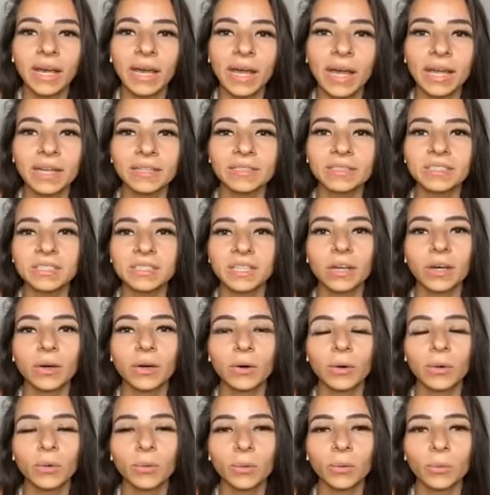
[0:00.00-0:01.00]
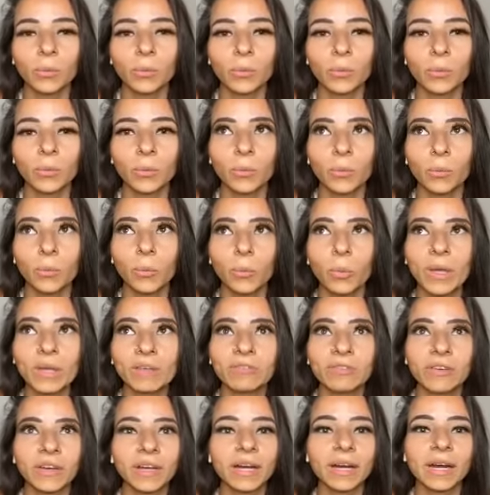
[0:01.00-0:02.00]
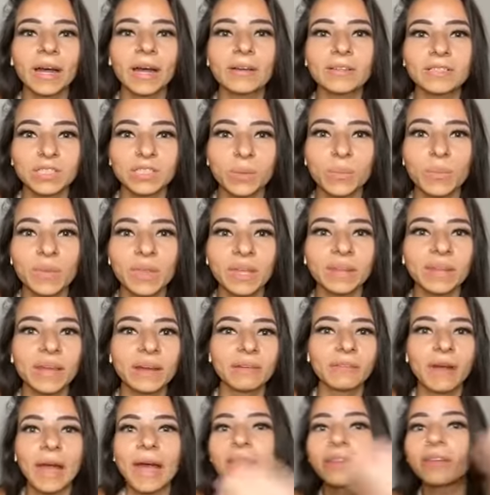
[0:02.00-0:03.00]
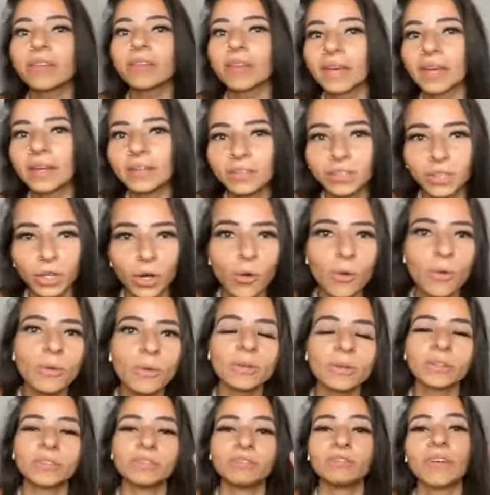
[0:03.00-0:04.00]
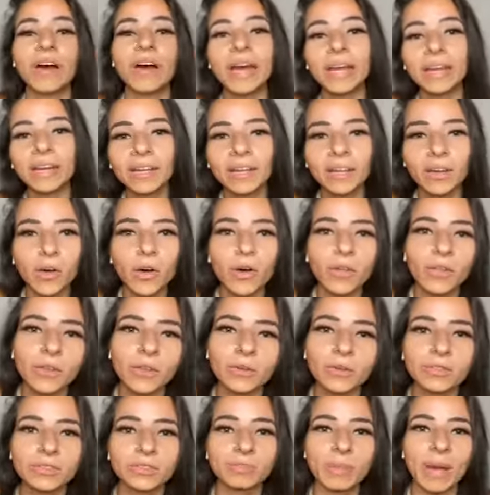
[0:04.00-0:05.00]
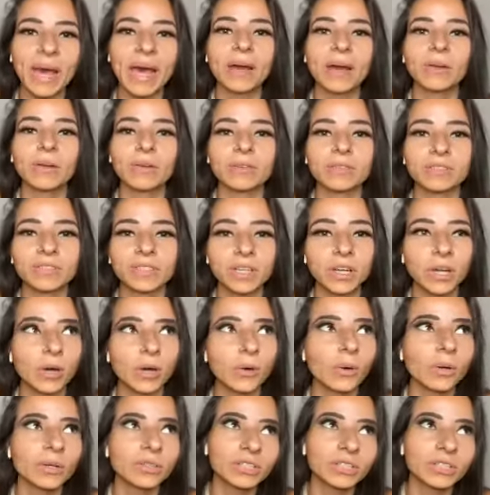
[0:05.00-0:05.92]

And so we figured out something that rather than going fighting all those battles, you know,